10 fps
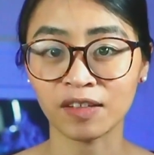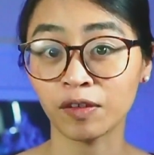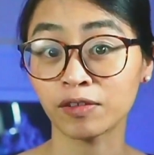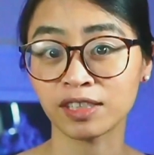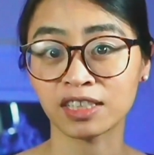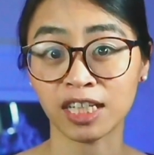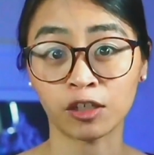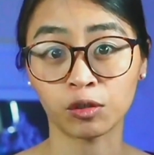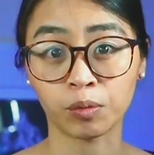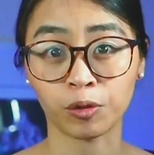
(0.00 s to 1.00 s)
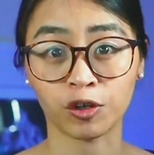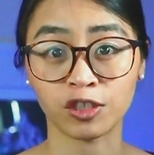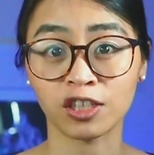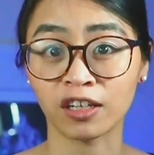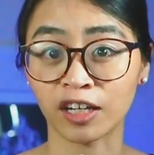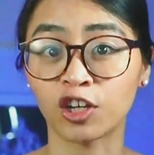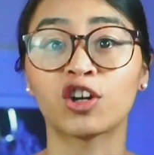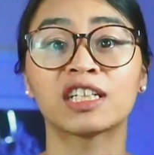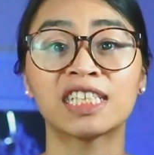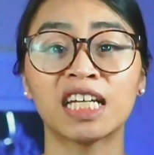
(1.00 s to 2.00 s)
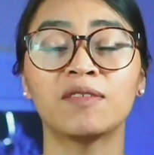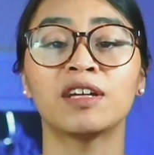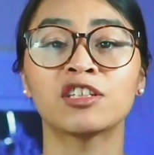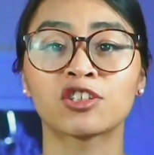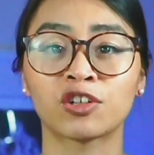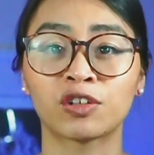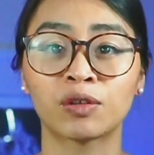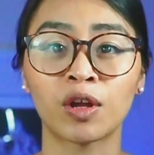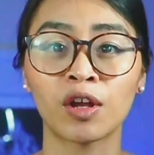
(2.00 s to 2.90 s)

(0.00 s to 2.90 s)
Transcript: if it was a channel approach, like you're a TV show,